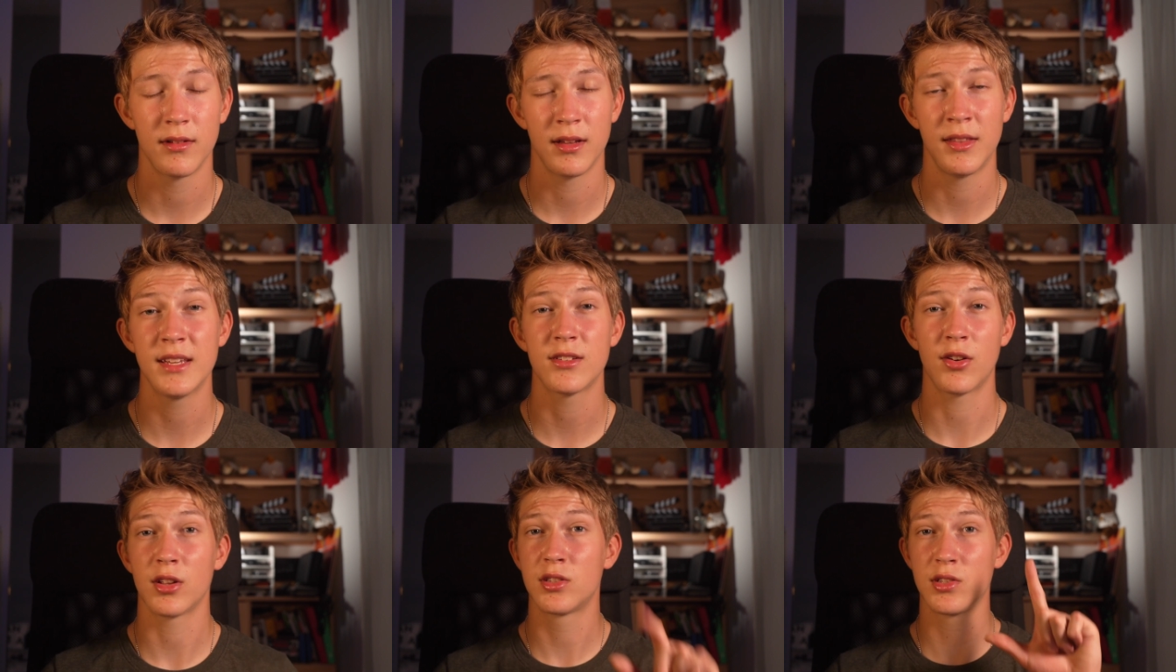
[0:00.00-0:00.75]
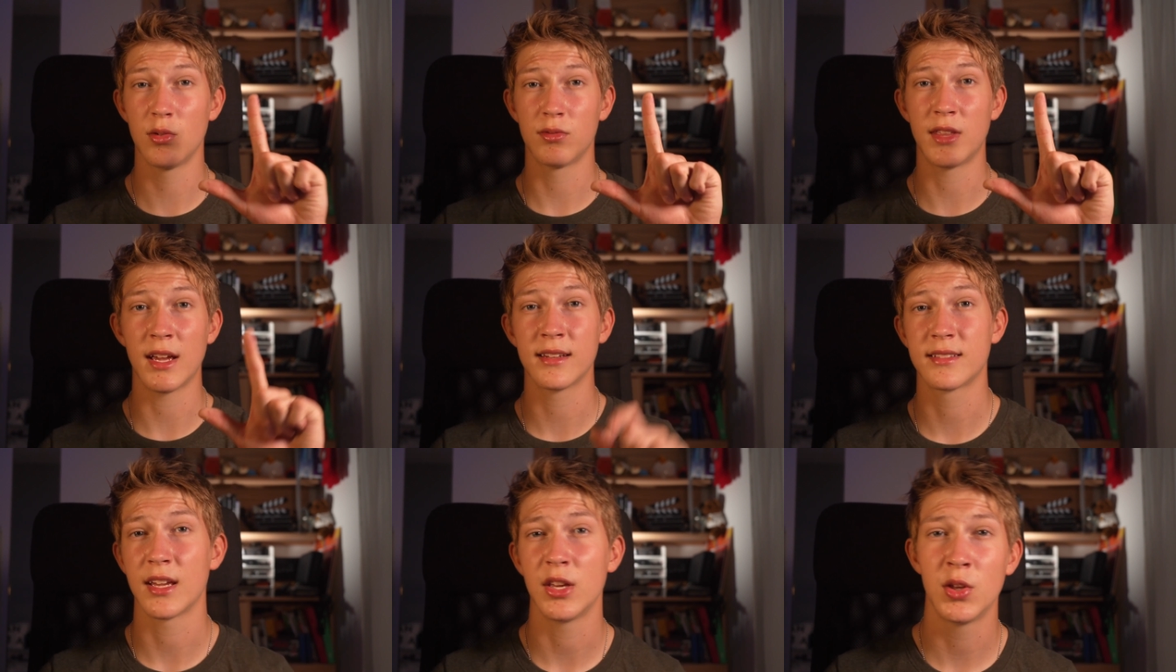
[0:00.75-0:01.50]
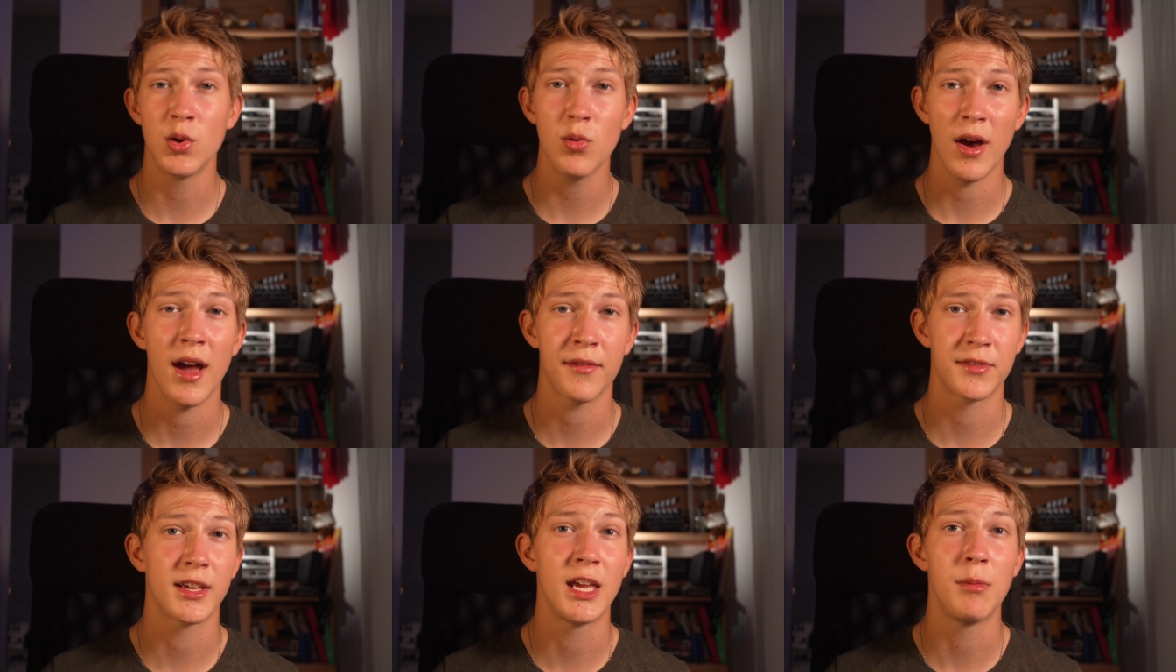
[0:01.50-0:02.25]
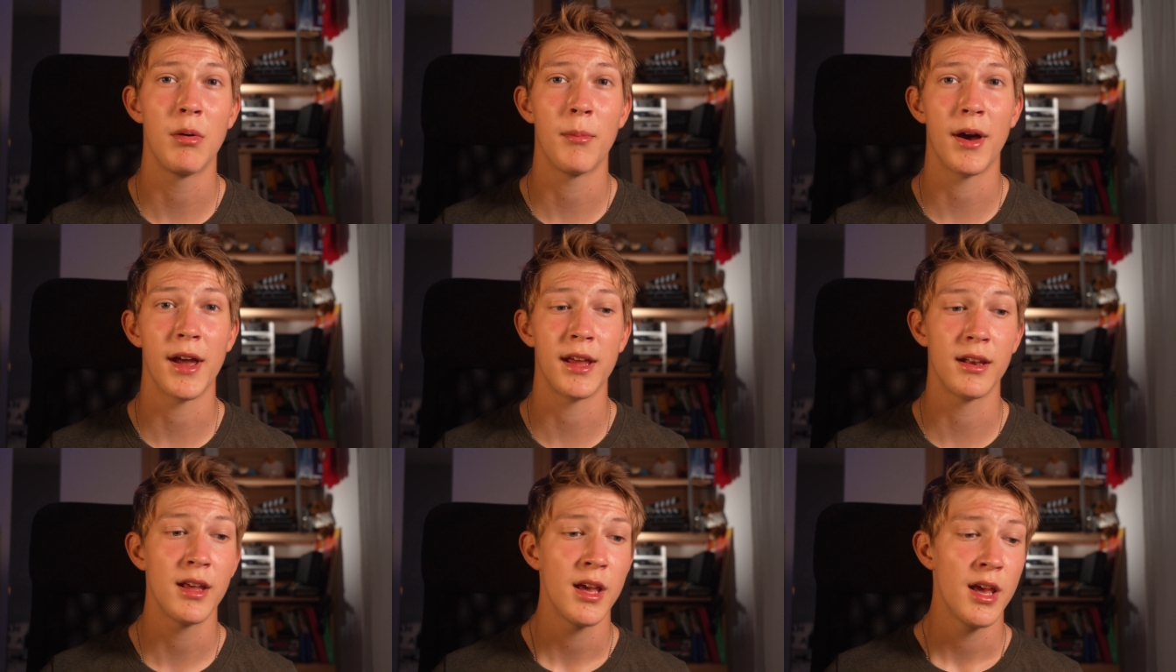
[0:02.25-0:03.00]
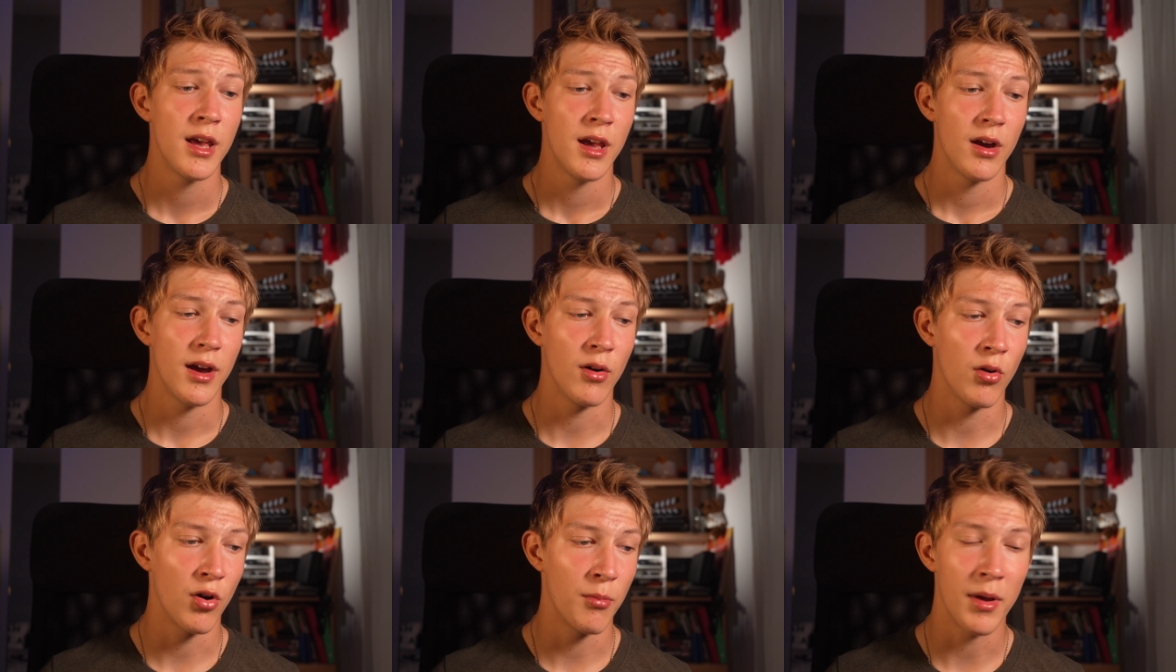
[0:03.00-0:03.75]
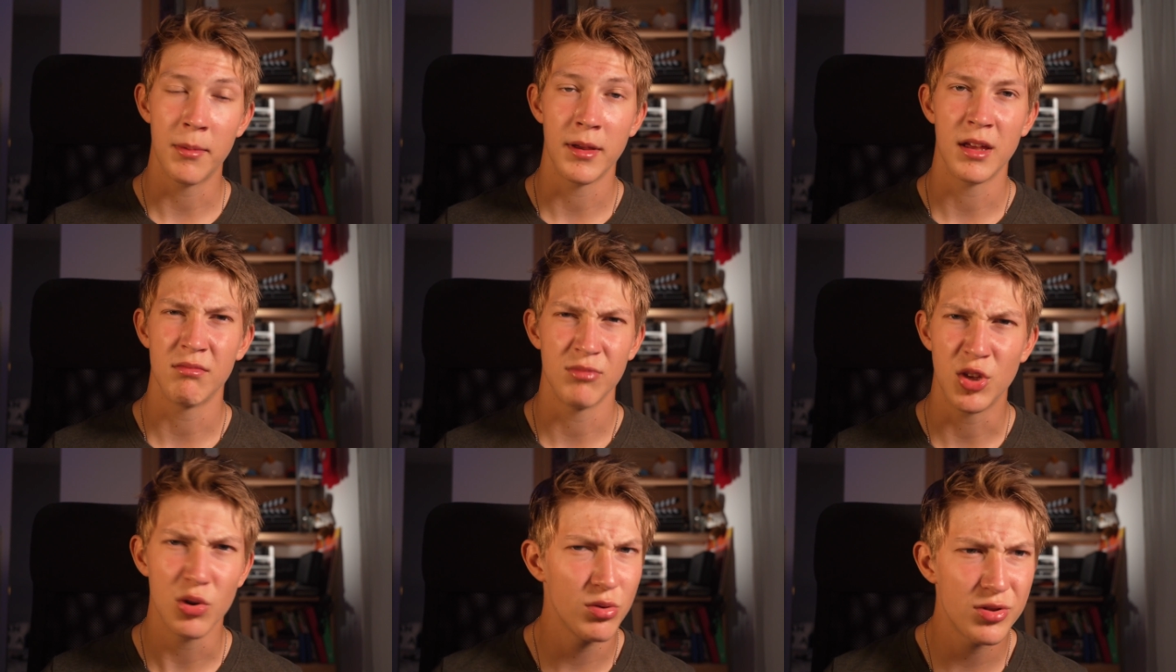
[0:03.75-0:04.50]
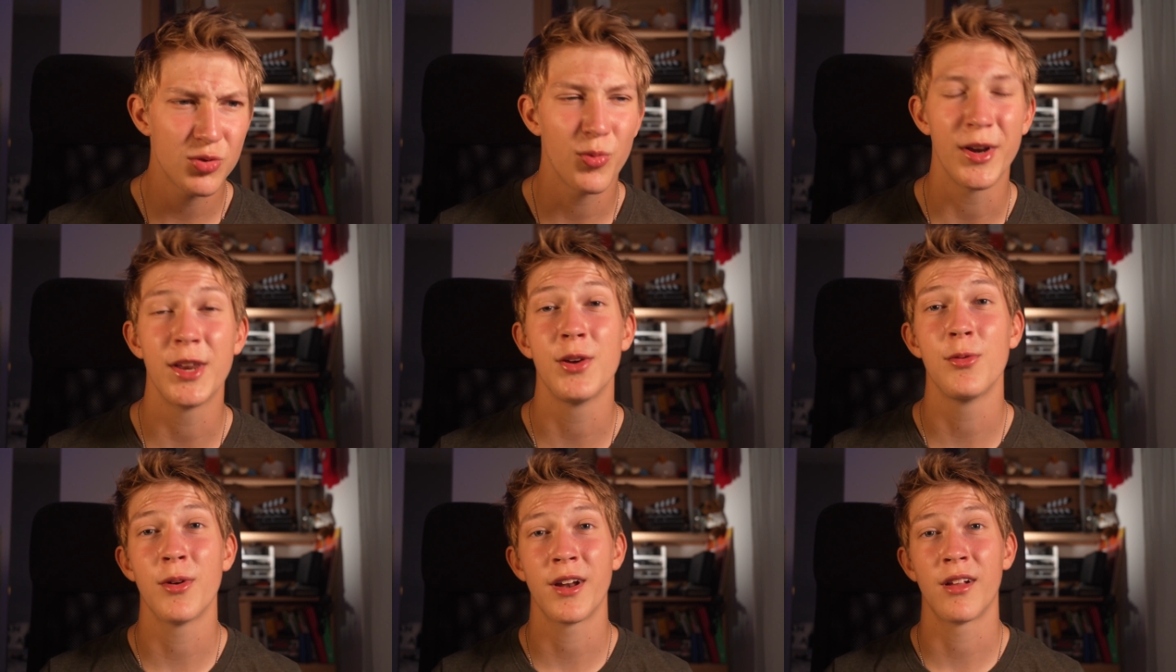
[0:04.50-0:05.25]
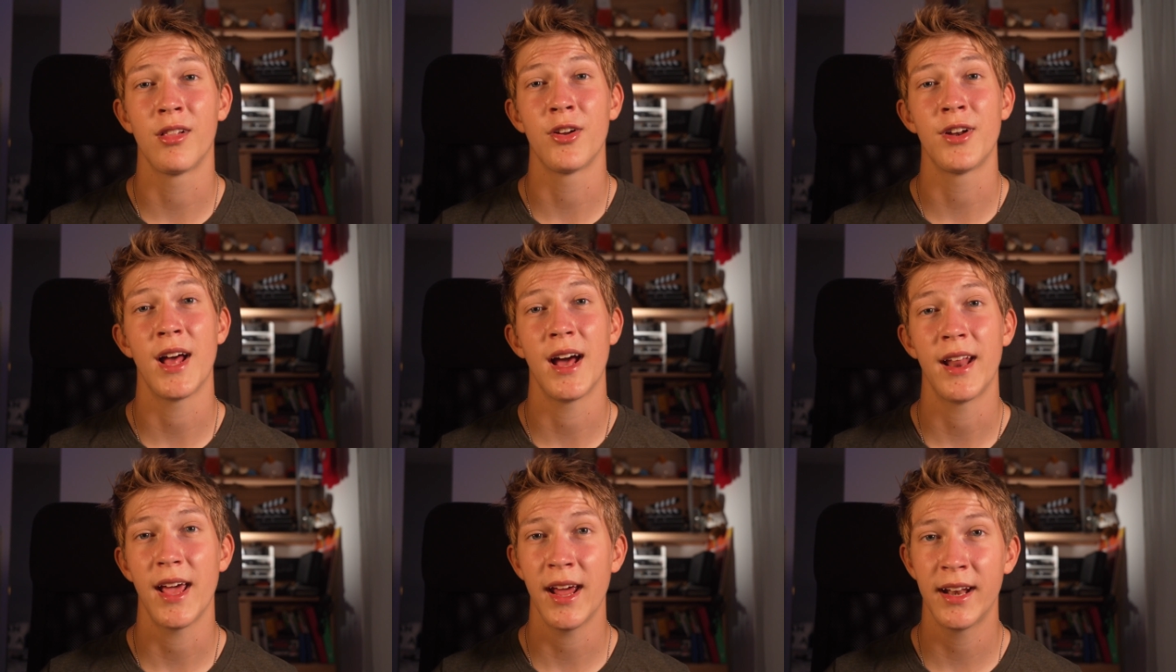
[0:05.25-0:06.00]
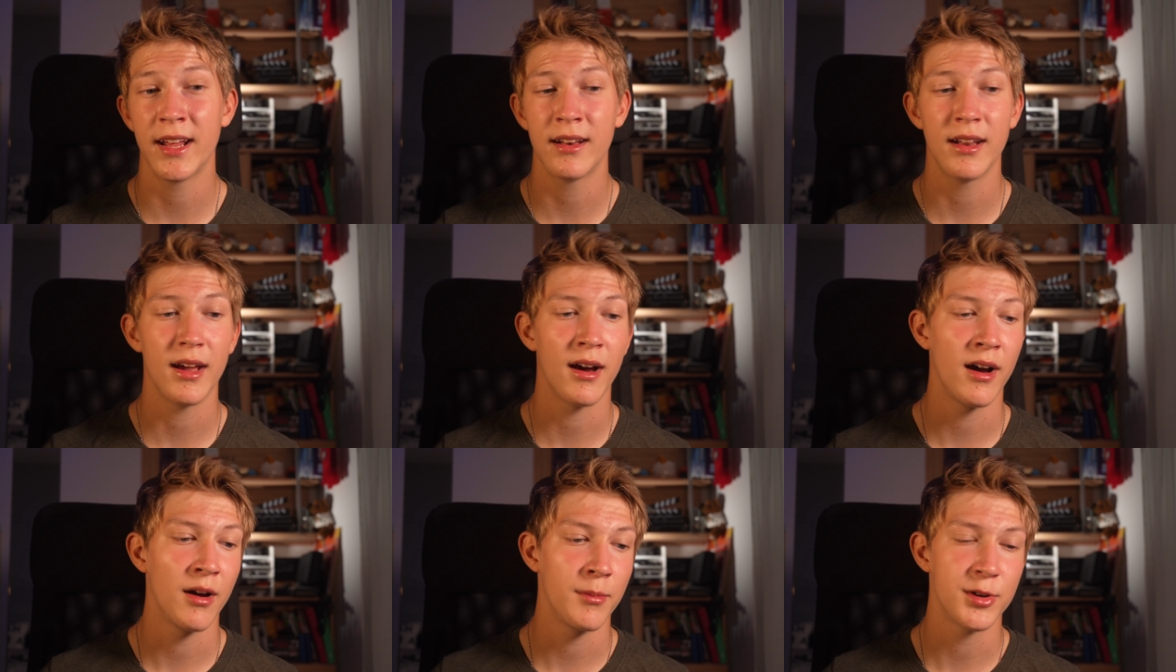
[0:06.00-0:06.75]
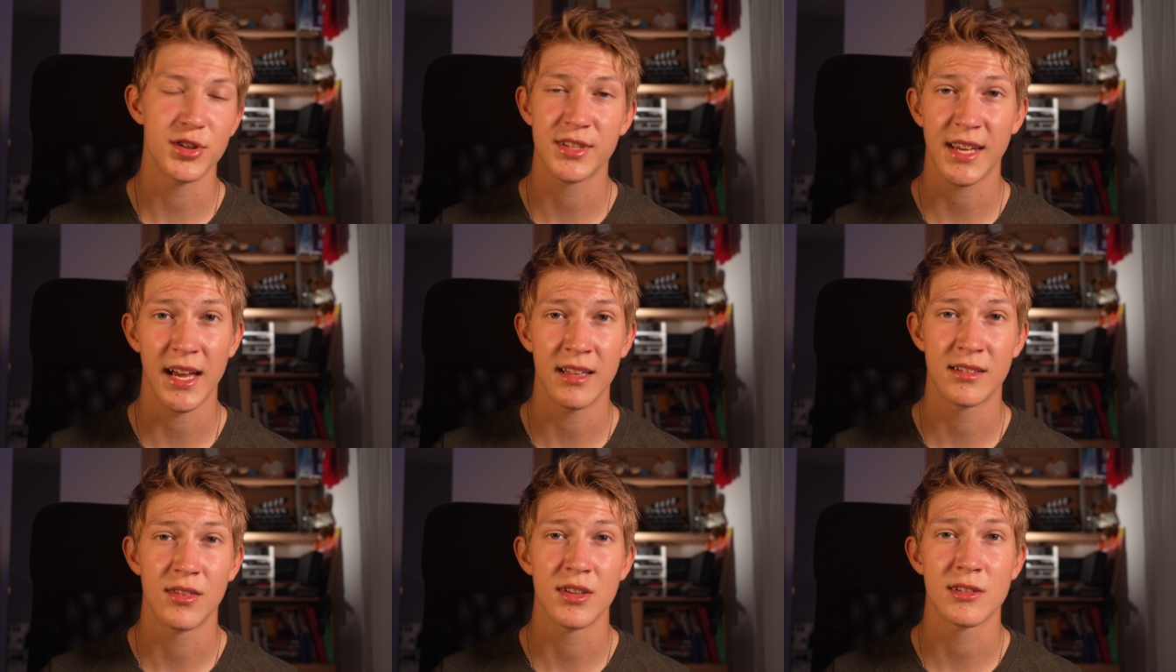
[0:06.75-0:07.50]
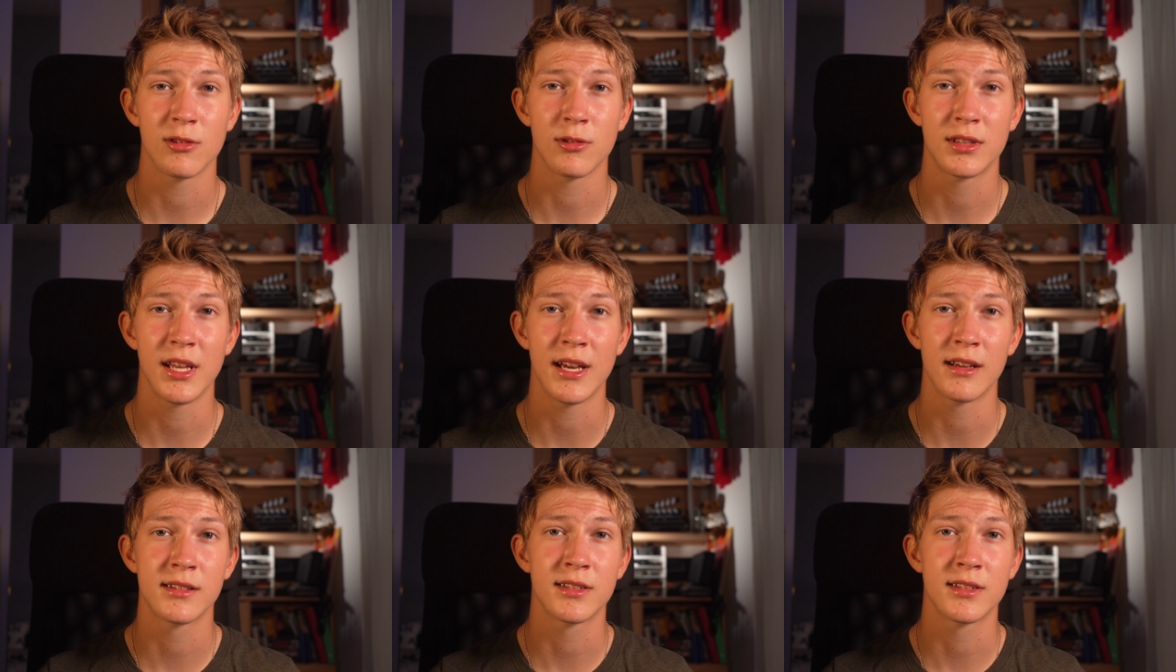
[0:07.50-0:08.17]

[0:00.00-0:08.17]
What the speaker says: These are the two things that you have to keep in mind, or maybe use when you want to learn how to edit and just get into this whole thing.